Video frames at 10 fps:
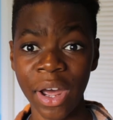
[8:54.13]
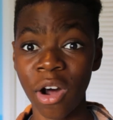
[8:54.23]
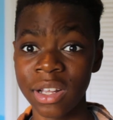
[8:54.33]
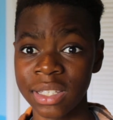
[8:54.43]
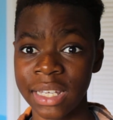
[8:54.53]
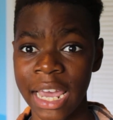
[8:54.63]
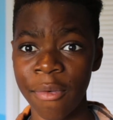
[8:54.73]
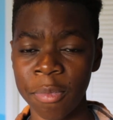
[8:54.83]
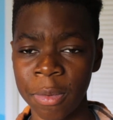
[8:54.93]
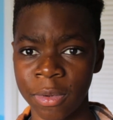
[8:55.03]
I honestly hate
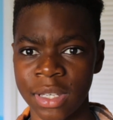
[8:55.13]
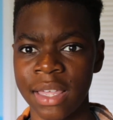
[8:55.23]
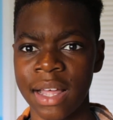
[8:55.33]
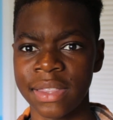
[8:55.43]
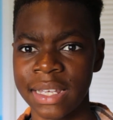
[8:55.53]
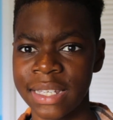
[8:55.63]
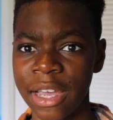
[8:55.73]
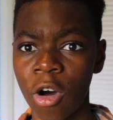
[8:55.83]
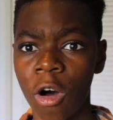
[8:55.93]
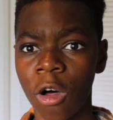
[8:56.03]
when people say that. They
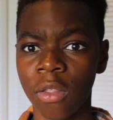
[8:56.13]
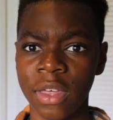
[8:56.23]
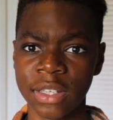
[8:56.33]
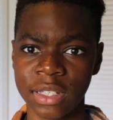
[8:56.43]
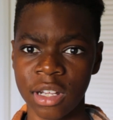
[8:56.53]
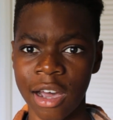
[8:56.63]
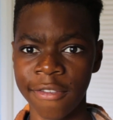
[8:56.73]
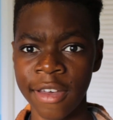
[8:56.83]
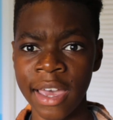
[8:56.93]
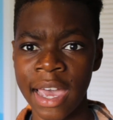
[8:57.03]
say all this
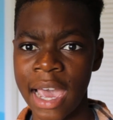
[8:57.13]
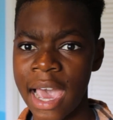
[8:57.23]
stuff,